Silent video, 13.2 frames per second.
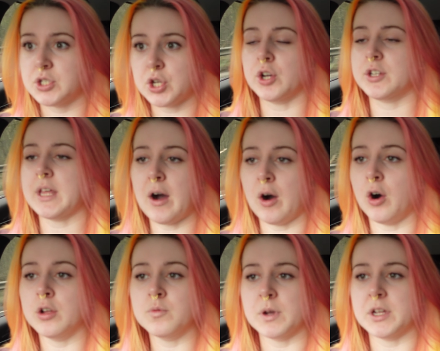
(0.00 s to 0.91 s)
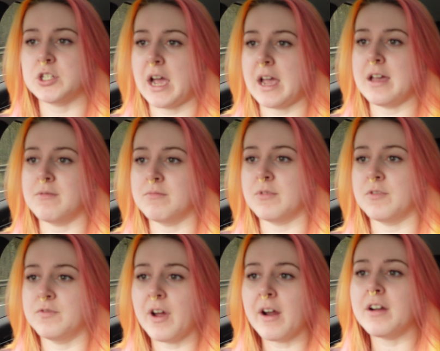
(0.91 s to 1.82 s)
took that on, which I am
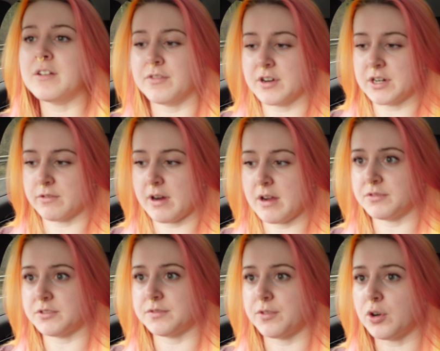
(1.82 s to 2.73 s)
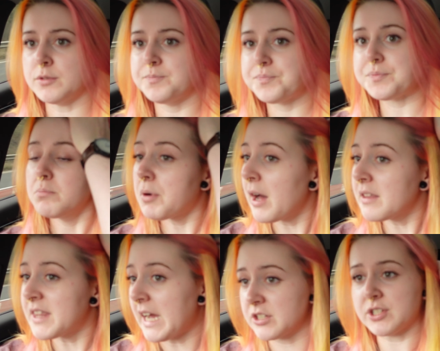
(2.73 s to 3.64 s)
very, very grateful for.
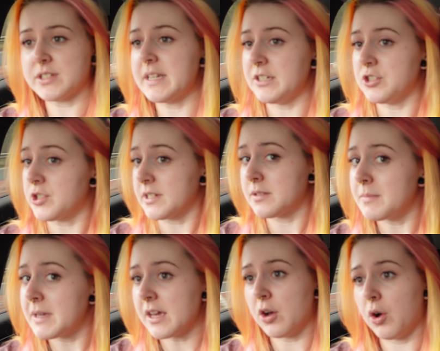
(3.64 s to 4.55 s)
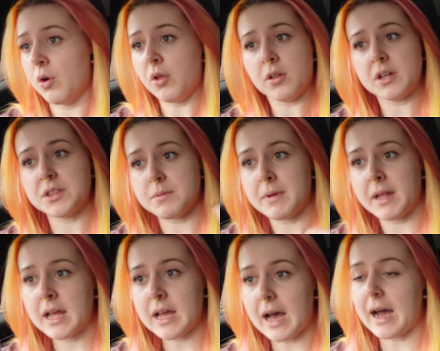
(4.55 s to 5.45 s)
But that doesn't interest me at all at the
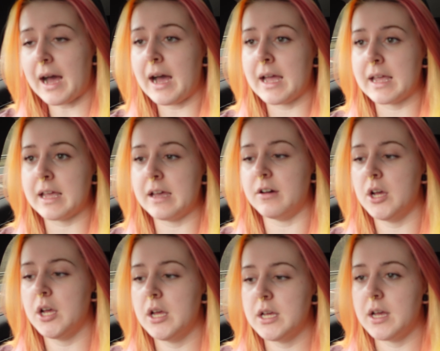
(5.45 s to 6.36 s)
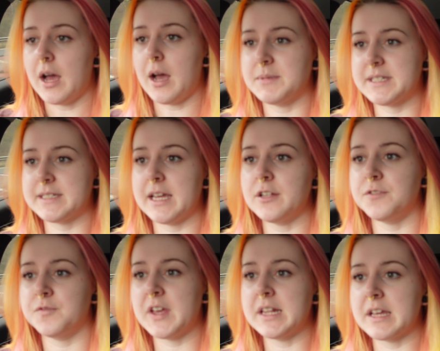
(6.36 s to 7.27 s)
minute. I I'm
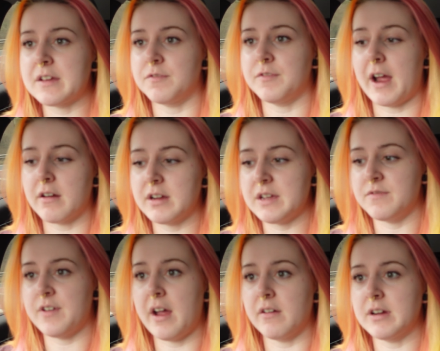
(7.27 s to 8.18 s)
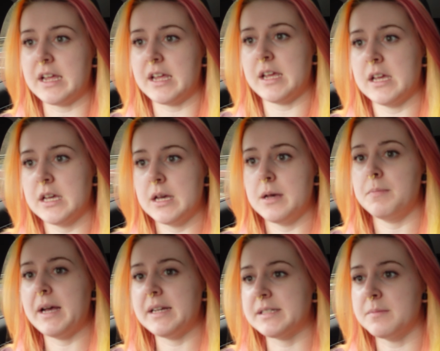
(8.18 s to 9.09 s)
still feeling very, very
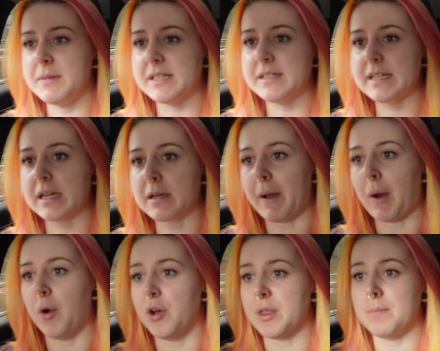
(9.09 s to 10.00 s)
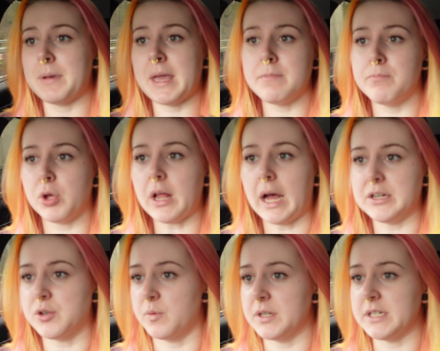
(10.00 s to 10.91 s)
pessimistic about other people.
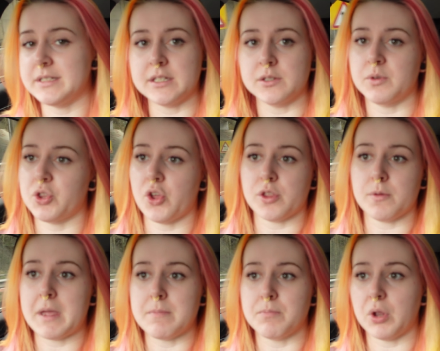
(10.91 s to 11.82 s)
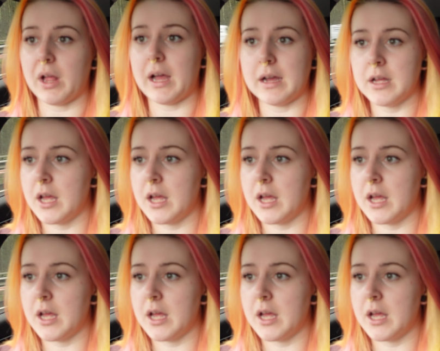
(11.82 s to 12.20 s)
I don't want to deal with other people